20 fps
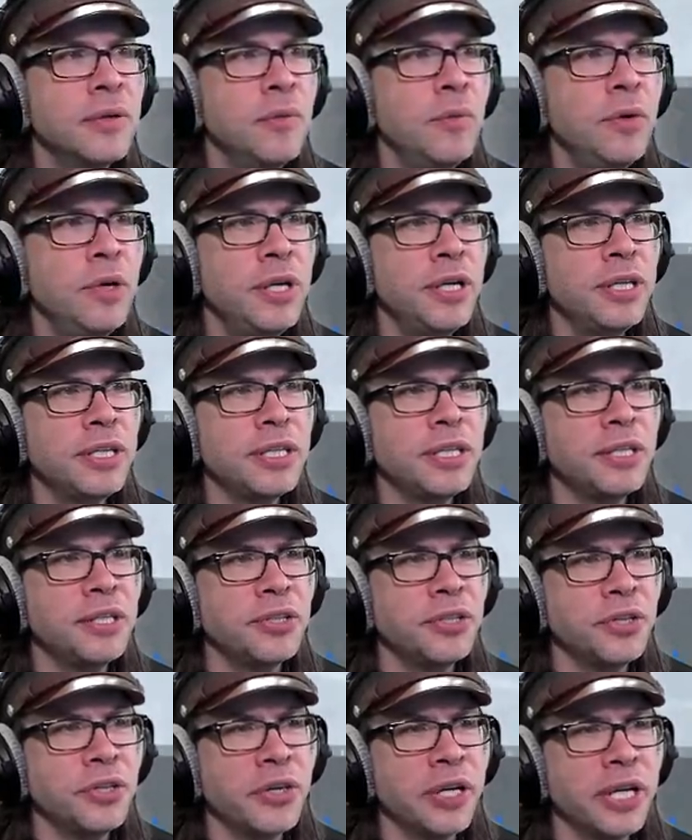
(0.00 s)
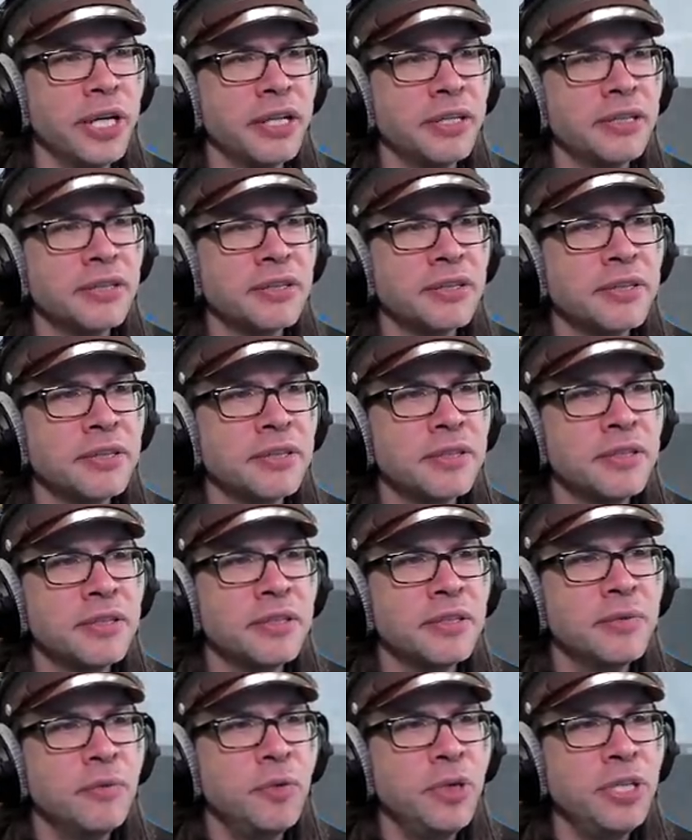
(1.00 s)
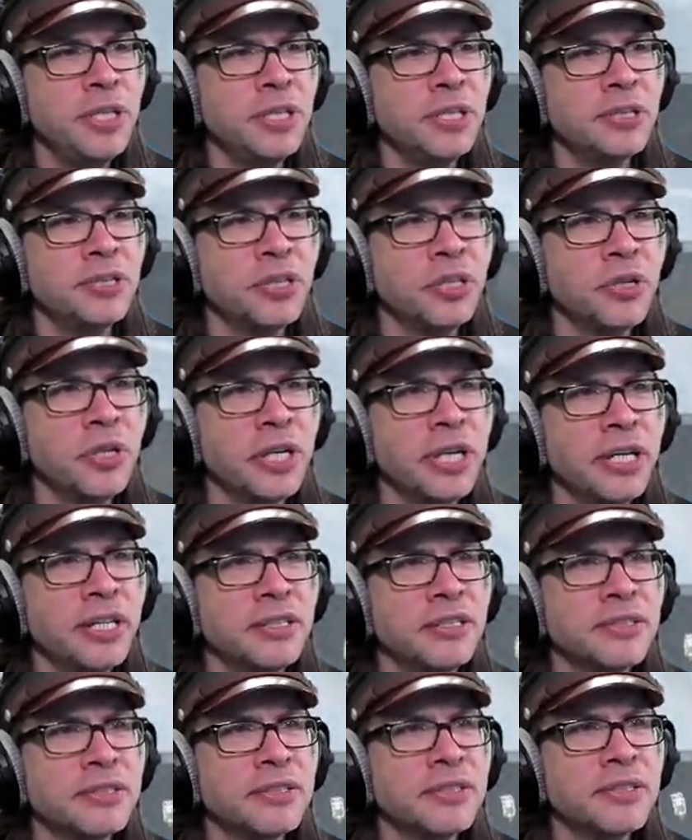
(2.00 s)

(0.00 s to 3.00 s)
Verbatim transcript: What are you doing? What are you doing?